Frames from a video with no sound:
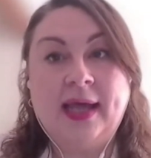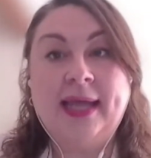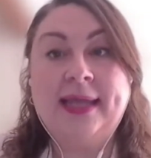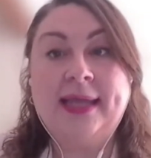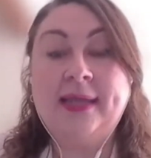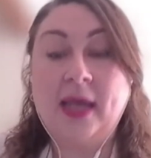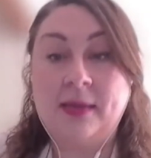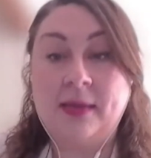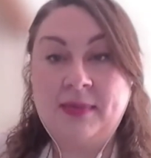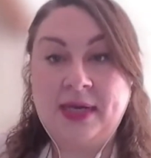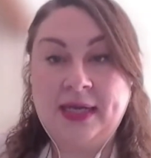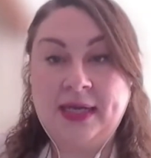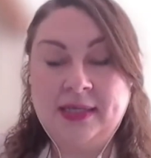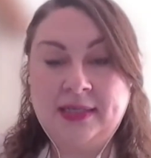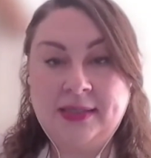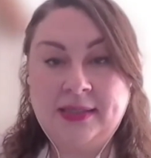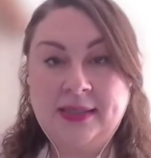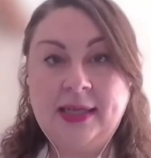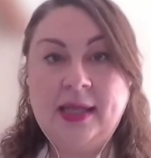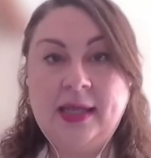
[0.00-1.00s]

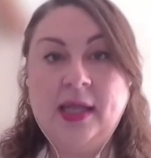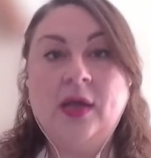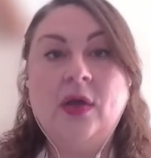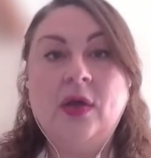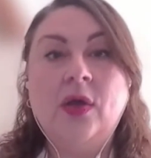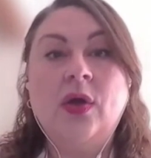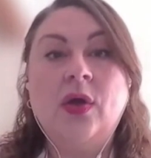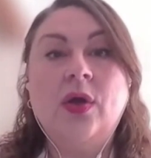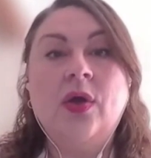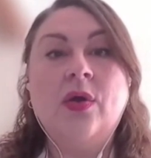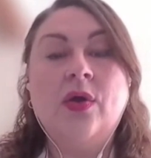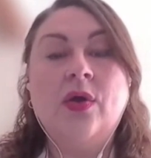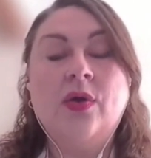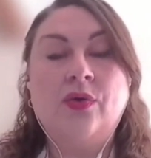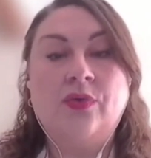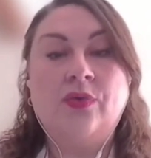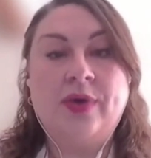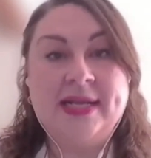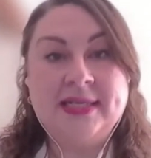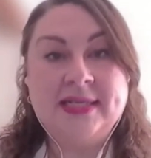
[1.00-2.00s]
Yamna,
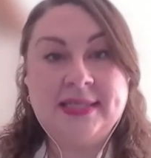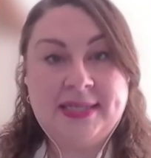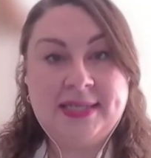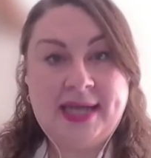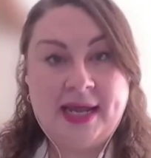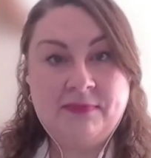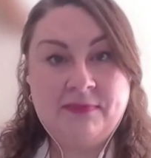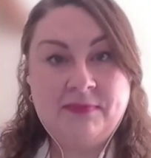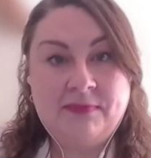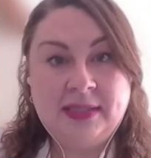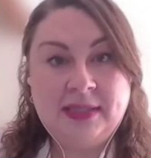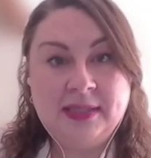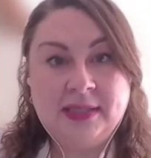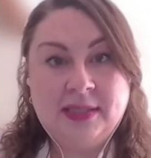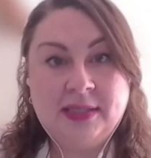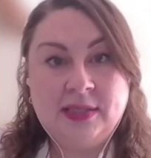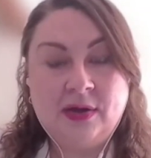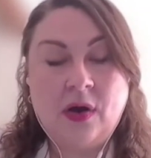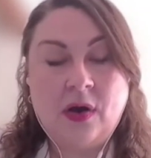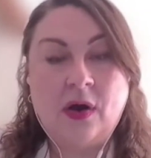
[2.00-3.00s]

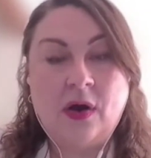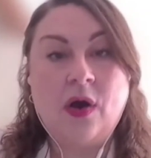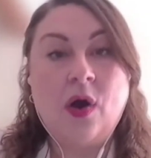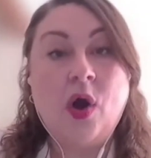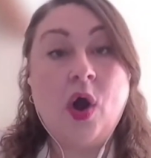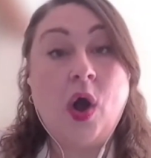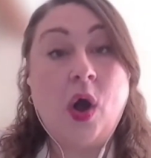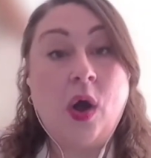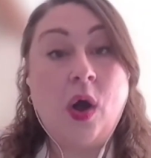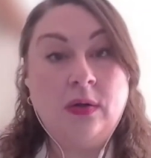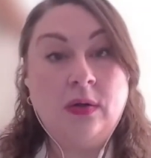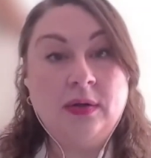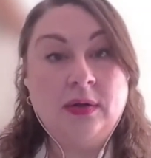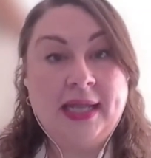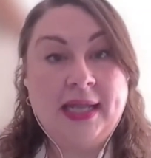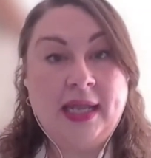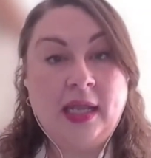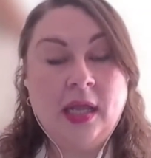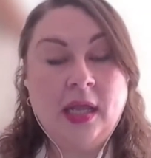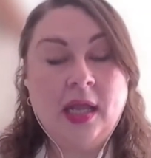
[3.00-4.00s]
reinstatements are
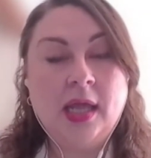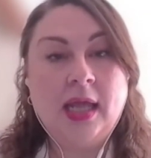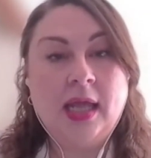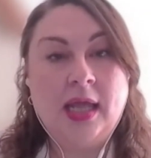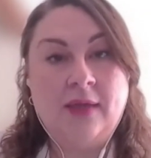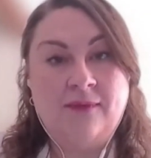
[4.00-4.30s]
only